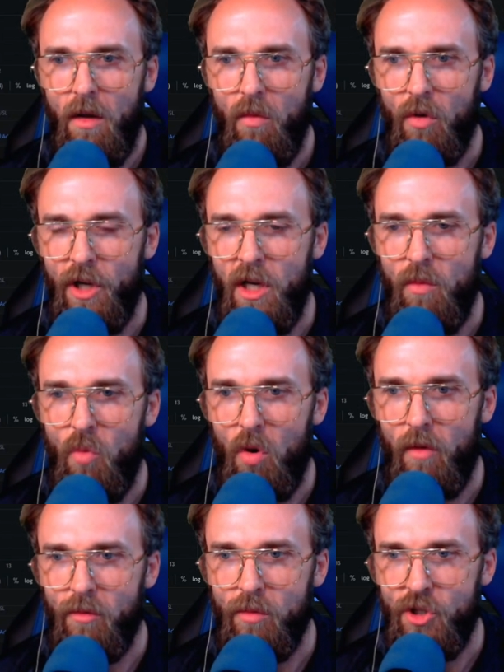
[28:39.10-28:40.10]
We're getting more
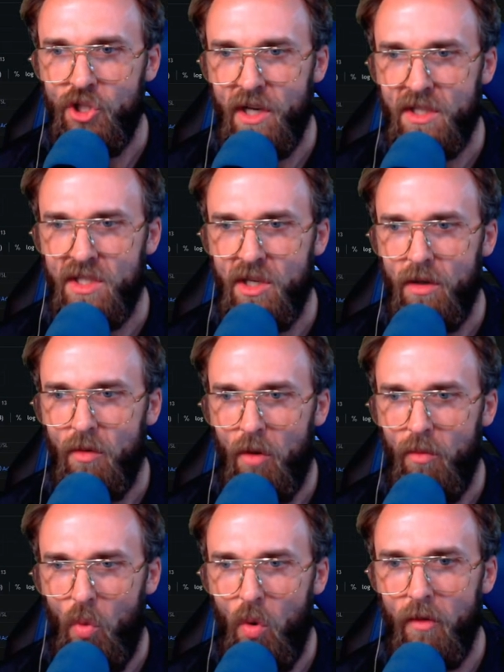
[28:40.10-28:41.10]
of a rejection, uh,
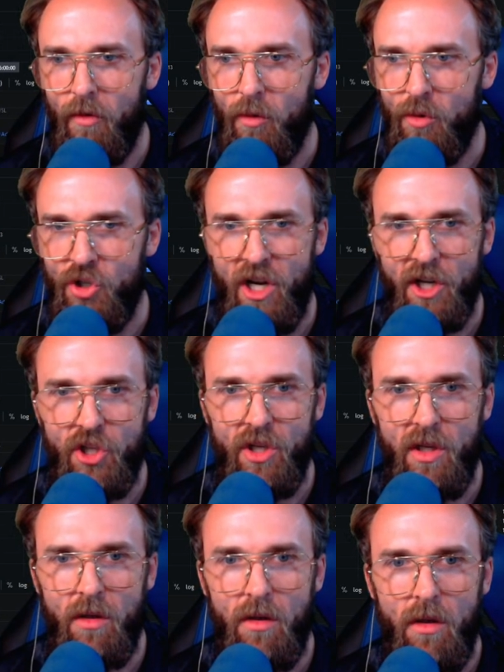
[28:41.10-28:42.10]
more of a
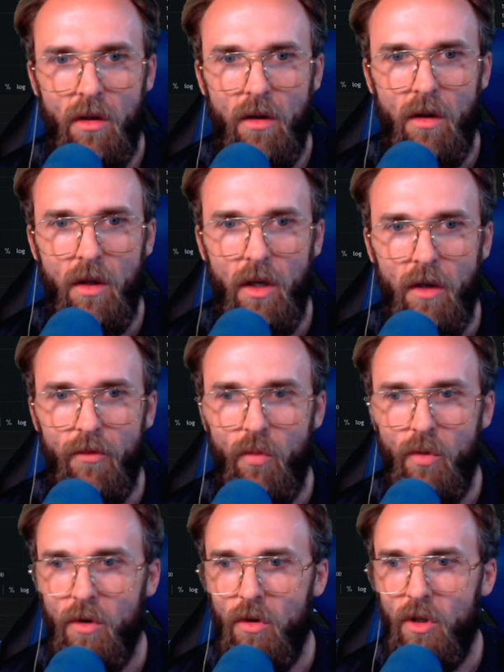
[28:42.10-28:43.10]
rejection, if
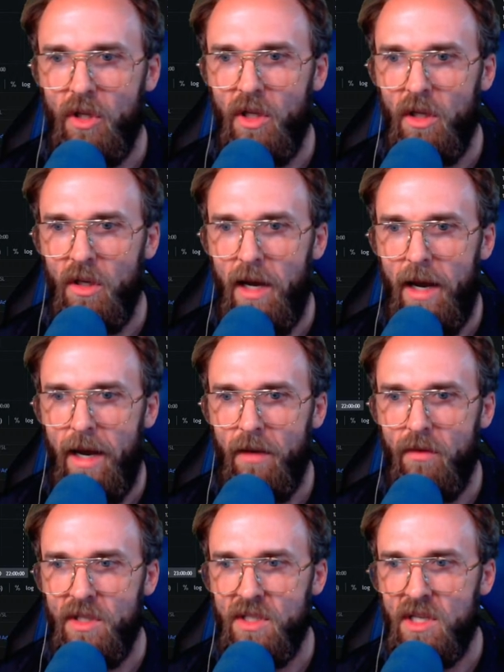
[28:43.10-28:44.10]
we're looking at
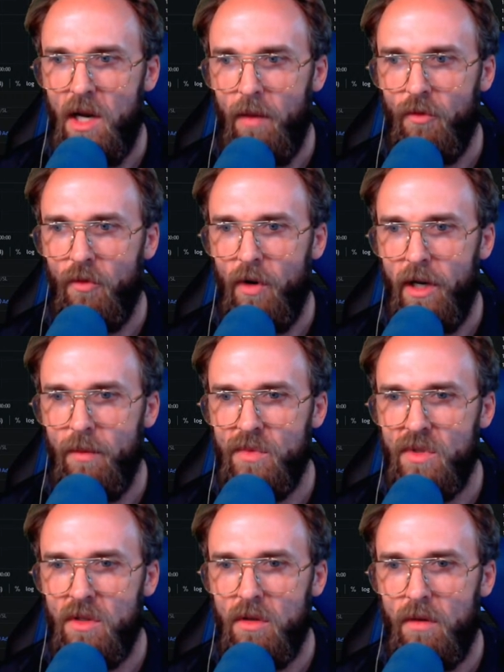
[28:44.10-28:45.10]
these time
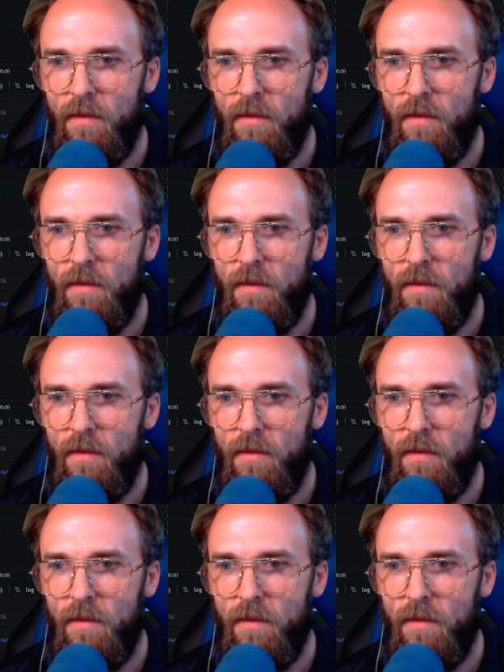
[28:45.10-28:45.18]
frames.